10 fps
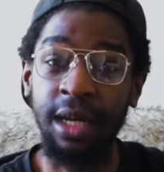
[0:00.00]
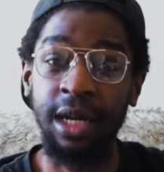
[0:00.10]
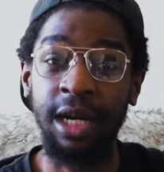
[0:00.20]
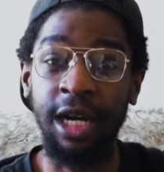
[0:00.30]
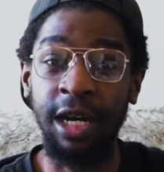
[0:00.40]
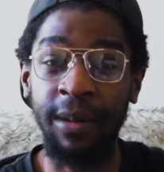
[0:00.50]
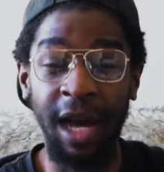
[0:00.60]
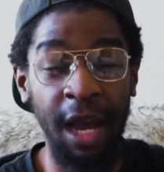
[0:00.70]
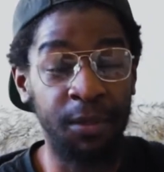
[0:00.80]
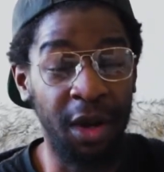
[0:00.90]

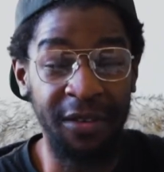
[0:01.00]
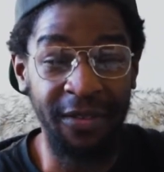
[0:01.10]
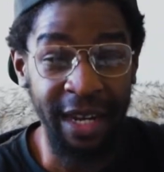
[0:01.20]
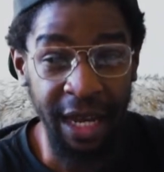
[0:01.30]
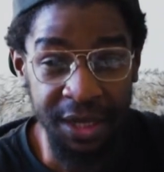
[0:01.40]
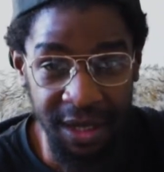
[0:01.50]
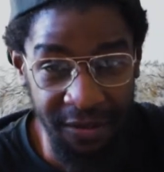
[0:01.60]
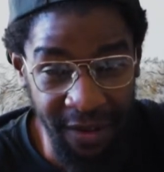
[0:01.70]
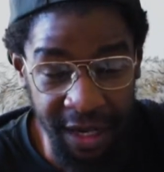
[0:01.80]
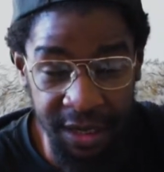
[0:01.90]
I'm not a financial
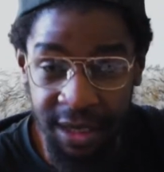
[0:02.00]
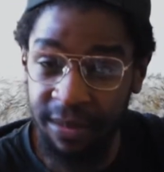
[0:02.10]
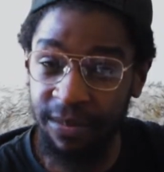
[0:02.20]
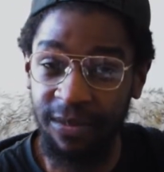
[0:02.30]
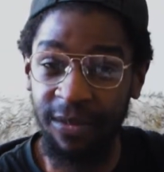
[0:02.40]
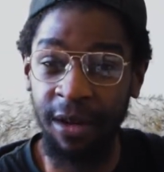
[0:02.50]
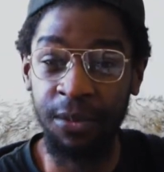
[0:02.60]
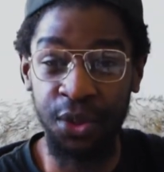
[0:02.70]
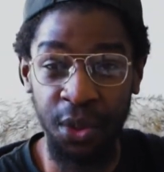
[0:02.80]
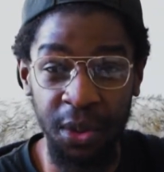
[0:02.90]
advisor. I'm
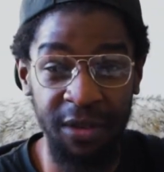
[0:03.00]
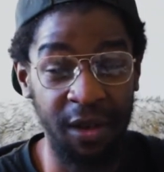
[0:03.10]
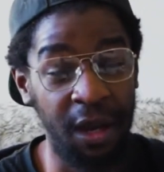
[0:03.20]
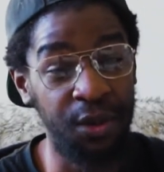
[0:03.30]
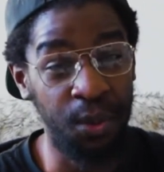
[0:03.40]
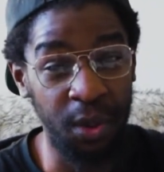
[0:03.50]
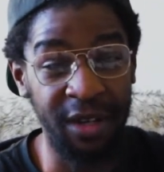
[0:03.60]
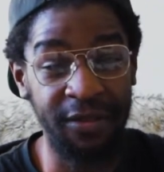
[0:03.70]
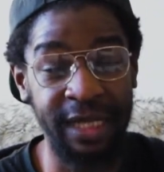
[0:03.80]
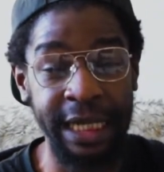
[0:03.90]
sure you would
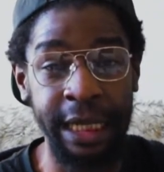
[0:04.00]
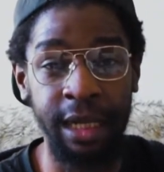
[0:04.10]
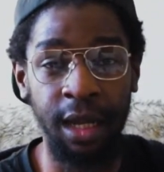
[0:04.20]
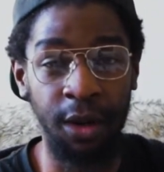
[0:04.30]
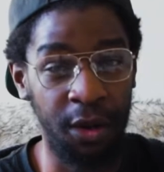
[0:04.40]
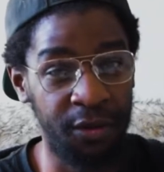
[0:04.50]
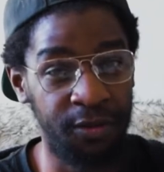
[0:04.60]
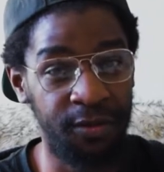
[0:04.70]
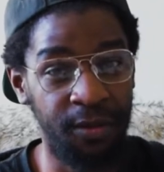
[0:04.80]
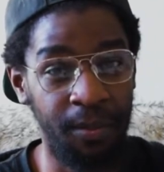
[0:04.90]
have seen a lot of
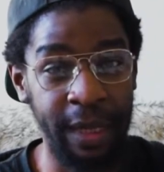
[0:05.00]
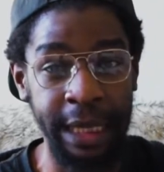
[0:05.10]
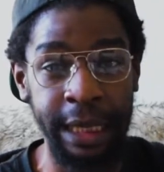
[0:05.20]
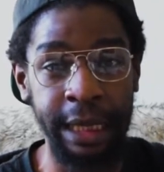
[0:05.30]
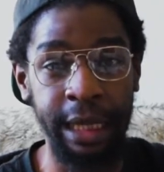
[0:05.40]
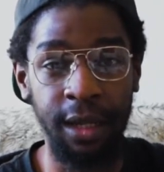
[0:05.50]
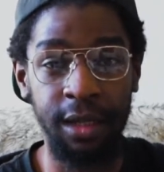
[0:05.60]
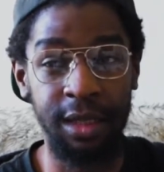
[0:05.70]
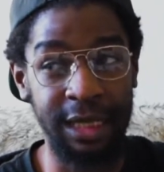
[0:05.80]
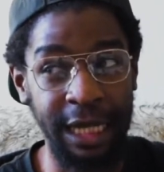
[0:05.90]
me
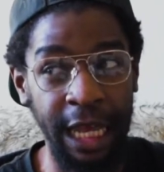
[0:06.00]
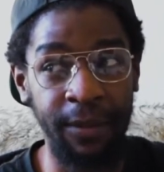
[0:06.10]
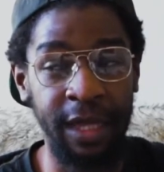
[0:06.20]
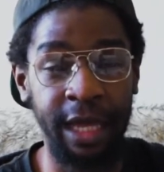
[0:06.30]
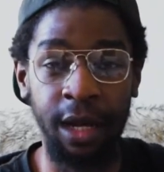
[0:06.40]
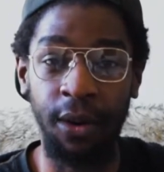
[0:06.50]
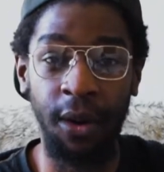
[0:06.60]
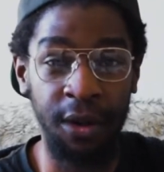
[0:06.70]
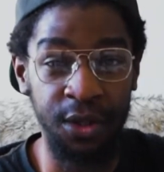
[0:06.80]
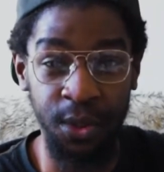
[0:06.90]
disclaiming that
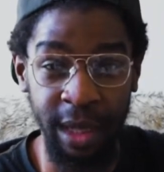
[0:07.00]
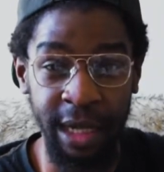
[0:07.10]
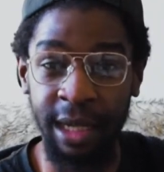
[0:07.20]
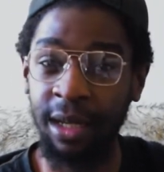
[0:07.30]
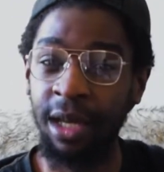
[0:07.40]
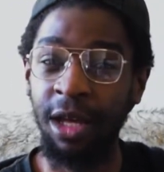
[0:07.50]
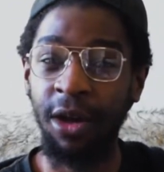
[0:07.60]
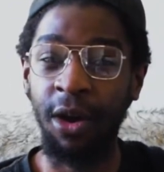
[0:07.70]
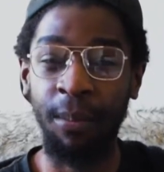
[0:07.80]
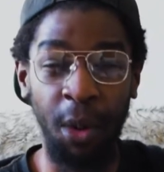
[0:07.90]
on Twitter,
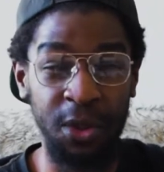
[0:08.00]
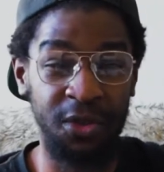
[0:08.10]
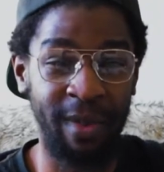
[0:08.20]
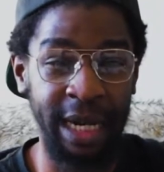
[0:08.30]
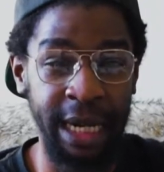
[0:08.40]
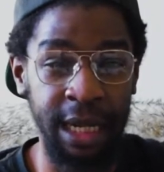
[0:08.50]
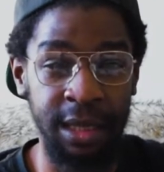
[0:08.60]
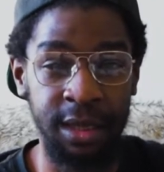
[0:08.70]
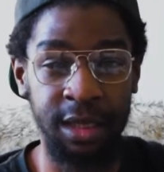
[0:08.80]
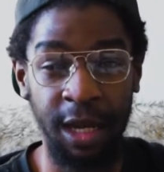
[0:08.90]
on most of my
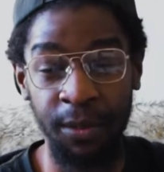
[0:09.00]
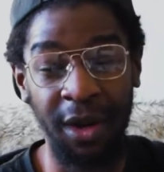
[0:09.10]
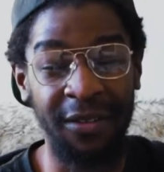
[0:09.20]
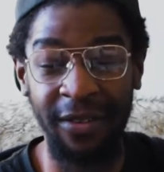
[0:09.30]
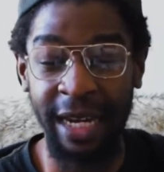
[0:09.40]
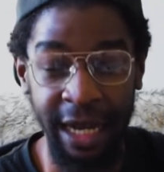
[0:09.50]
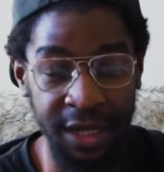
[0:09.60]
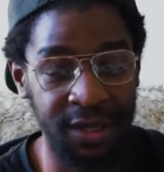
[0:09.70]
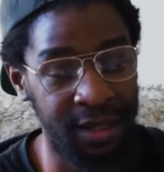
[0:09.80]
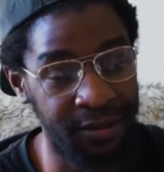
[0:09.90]
analysis. I'm not a
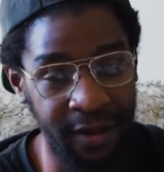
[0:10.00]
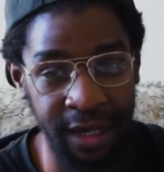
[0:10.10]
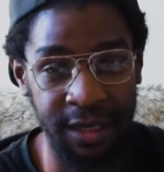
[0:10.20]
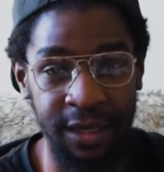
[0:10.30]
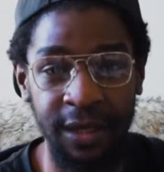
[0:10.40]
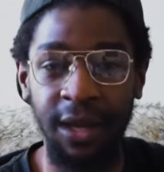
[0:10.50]
financial advisor.